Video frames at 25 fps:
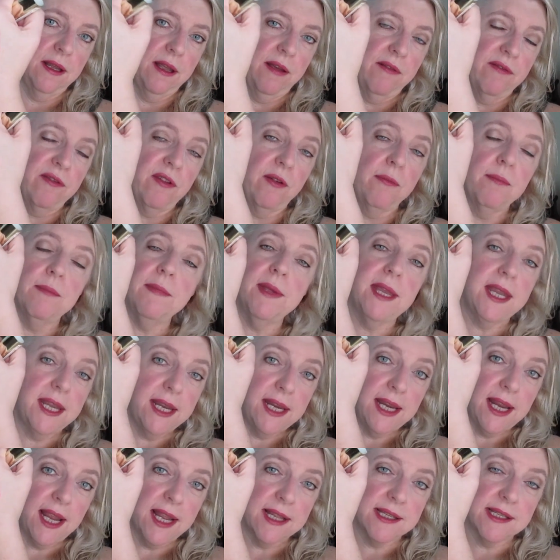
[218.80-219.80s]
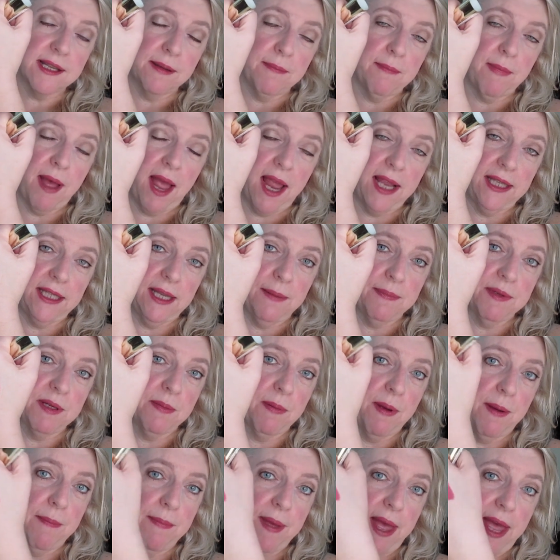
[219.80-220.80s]
for me, it's a My Lips
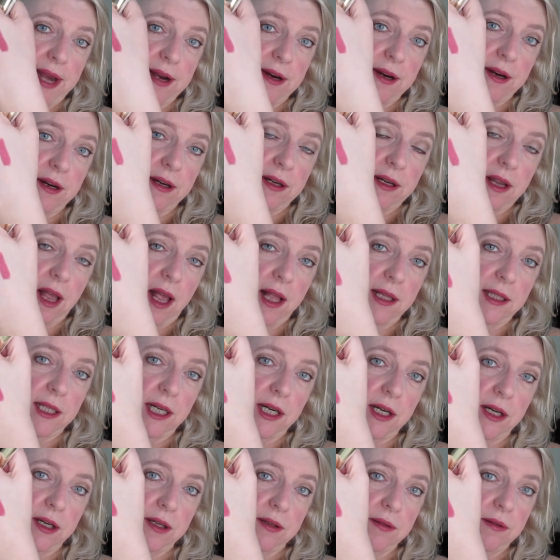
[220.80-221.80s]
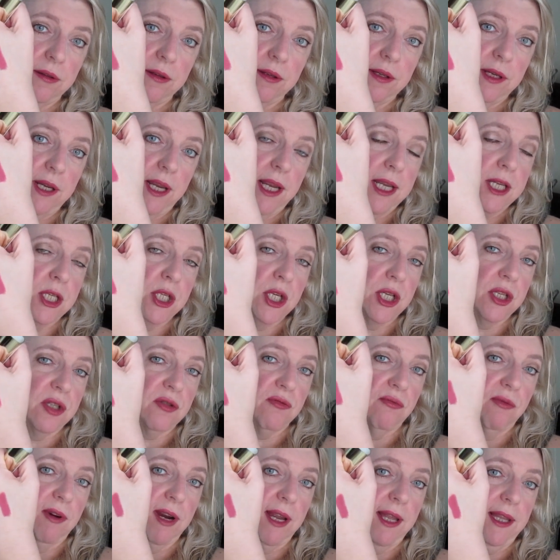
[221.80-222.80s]
But Better color. It just
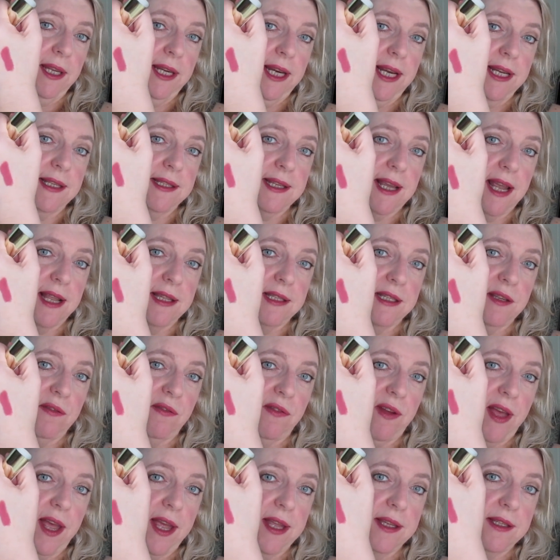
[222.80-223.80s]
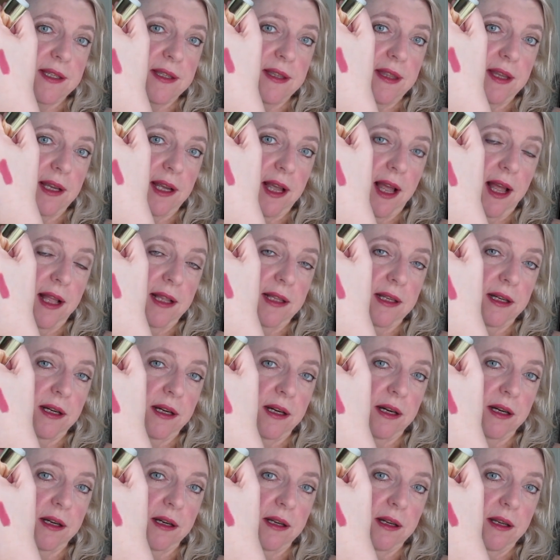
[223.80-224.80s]
really intensifies the
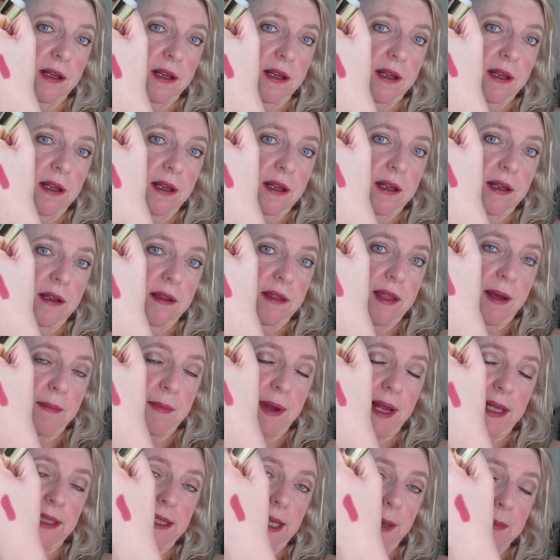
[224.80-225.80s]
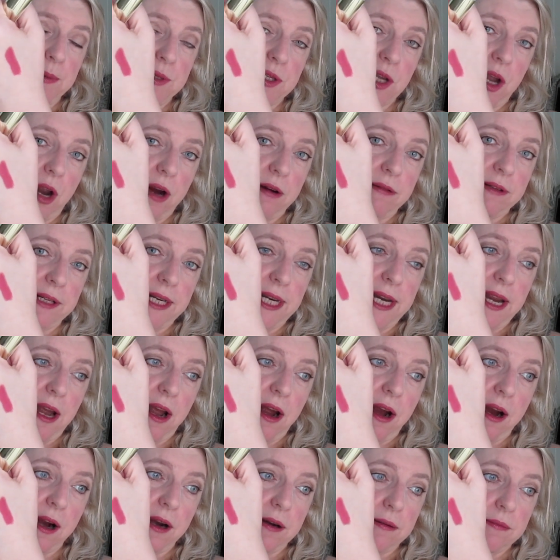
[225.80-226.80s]
color that my lips already
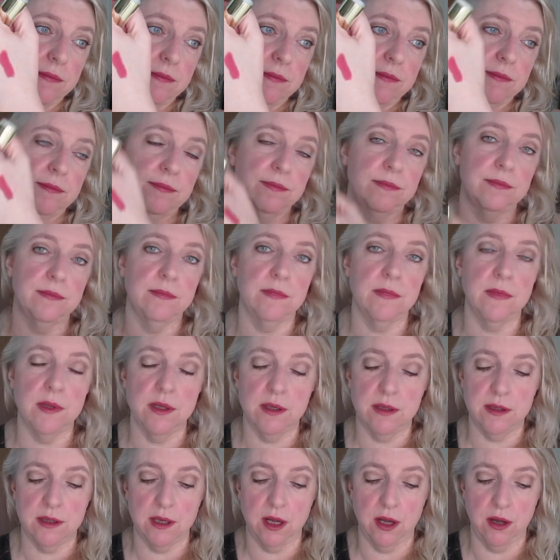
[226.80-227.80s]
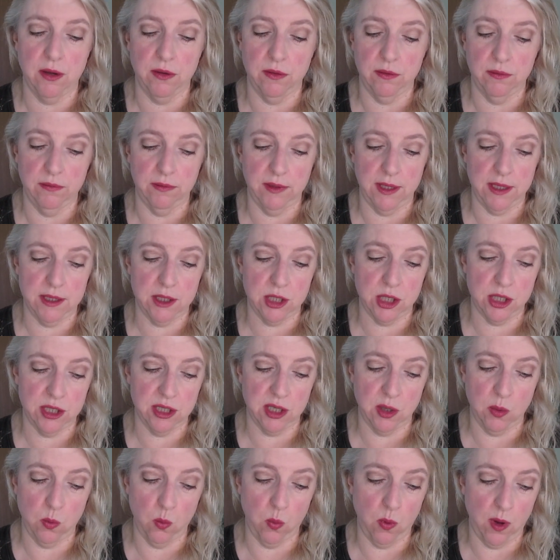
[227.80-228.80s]
are. So it's just
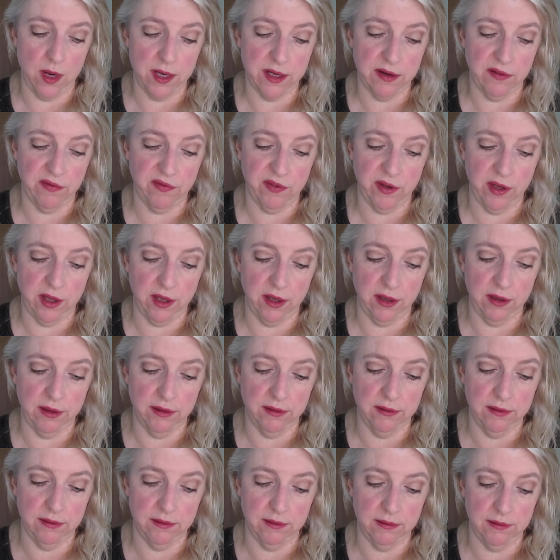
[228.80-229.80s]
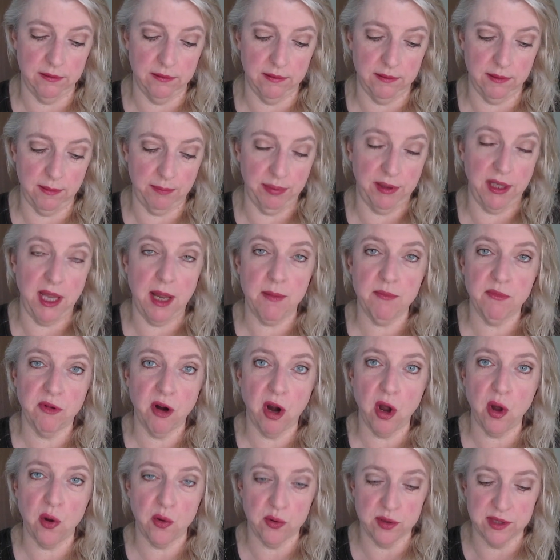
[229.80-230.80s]
a wonderful, the plum
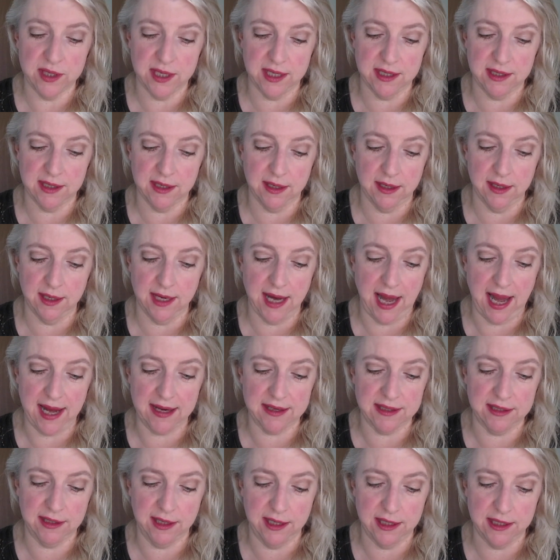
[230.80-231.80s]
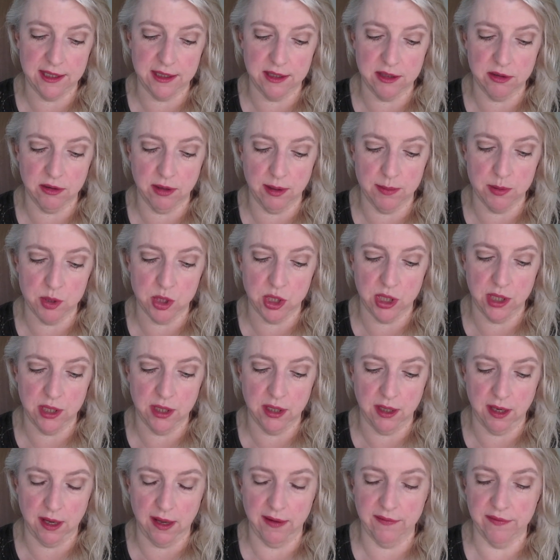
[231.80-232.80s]
rose is an excellent
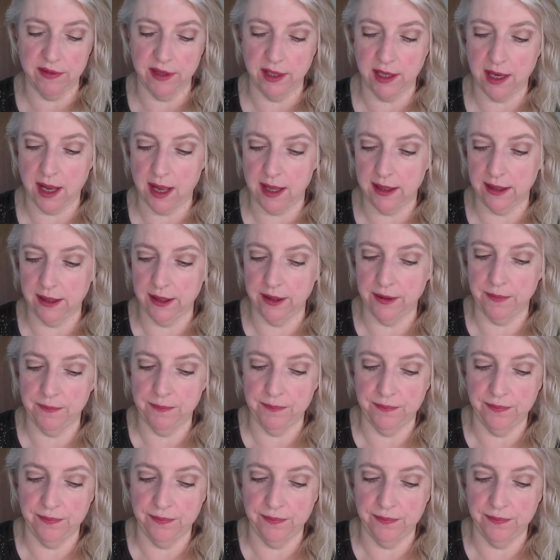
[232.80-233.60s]
description of the color.